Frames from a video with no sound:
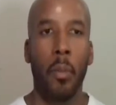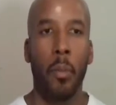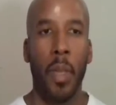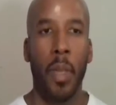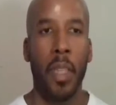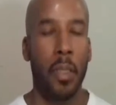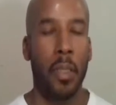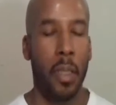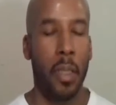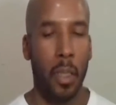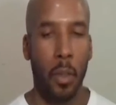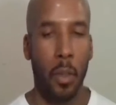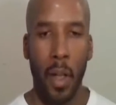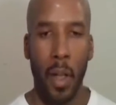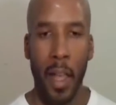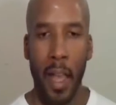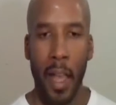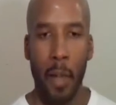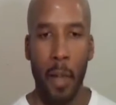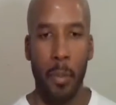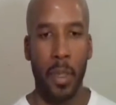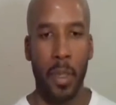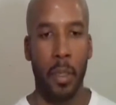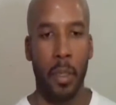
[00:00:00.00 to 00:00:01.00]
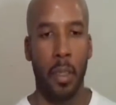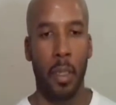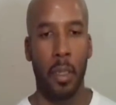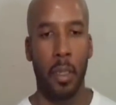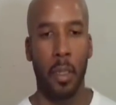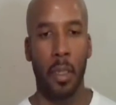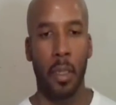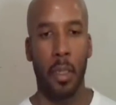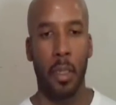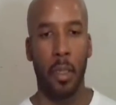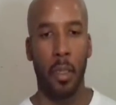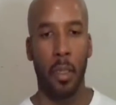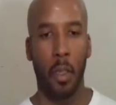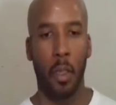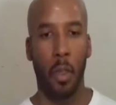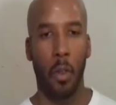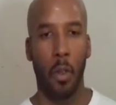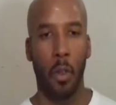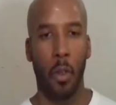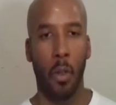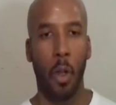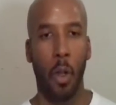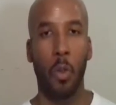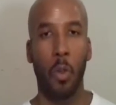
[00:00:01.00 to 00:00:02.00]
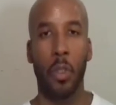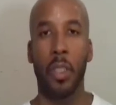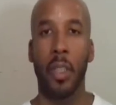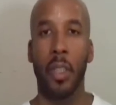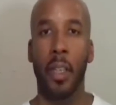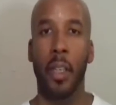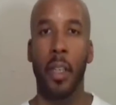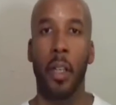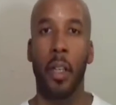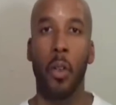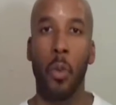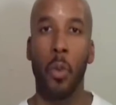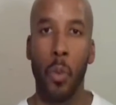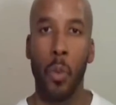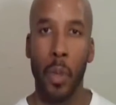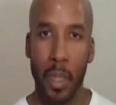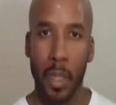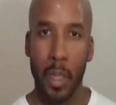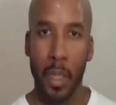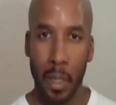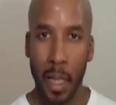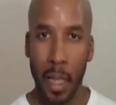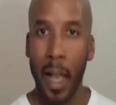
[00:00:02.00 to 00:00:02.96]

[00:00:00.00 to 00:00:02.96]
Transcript: Basically what happens is, you know, Ausar, who is